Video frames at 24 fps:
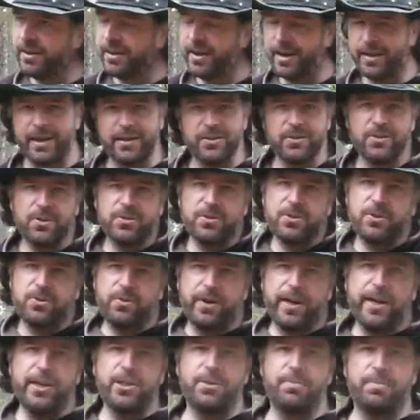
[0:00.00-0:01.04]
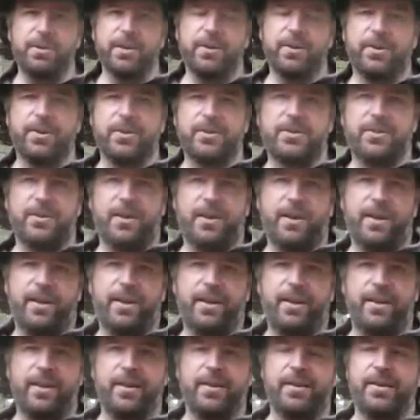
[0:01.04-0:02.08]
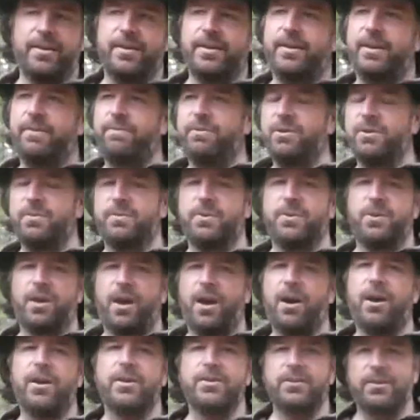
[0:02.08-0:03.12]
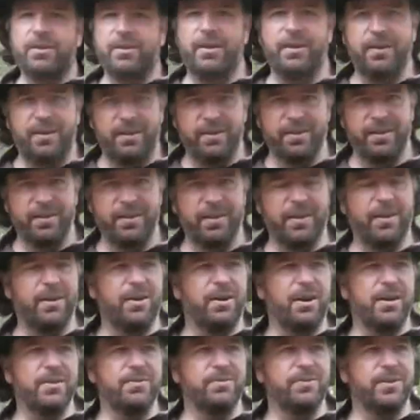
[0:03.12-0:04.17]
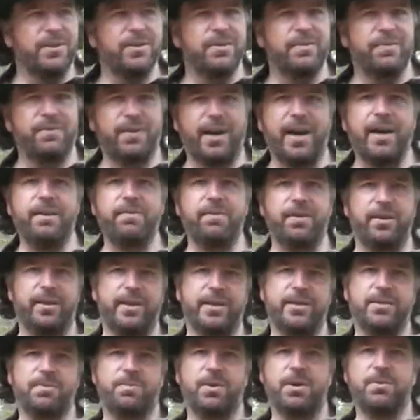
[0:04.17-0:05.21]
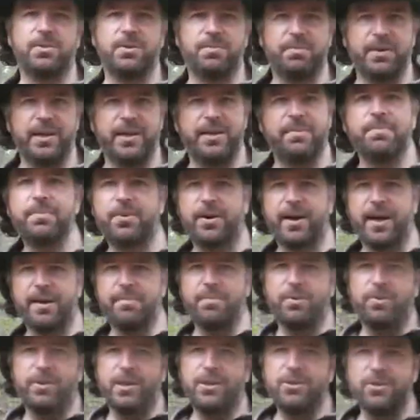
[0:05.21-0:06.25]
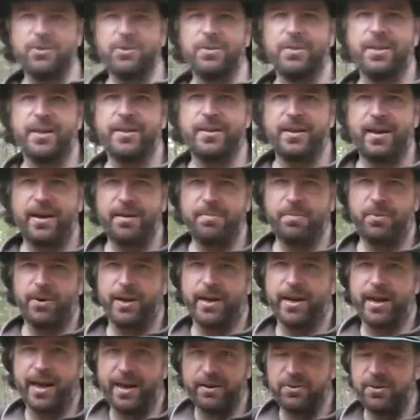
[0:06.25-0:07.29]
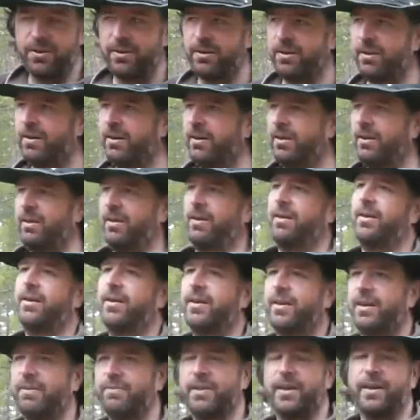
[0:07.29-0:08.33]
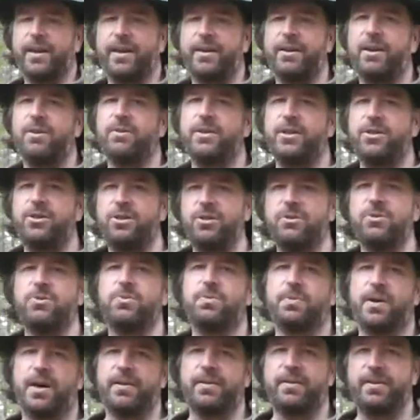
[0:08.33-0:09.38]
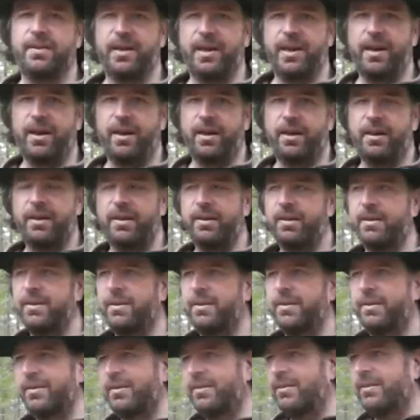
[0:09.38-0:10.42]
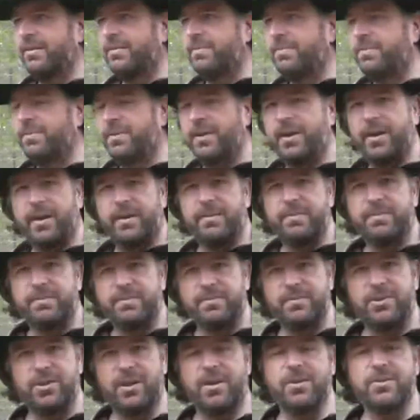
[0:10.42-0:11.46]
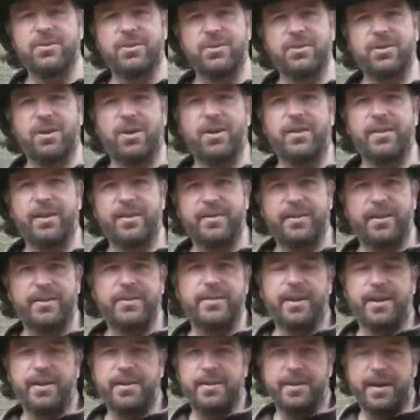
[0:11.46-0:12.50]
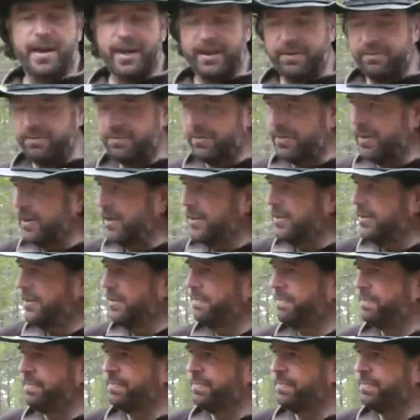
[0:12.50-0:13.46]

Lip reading: And that's not strange because if you would ask 100 survivalists what would be the primary tool that they bring out if they can only choose one thing, yeah, chances are that they say knife, right?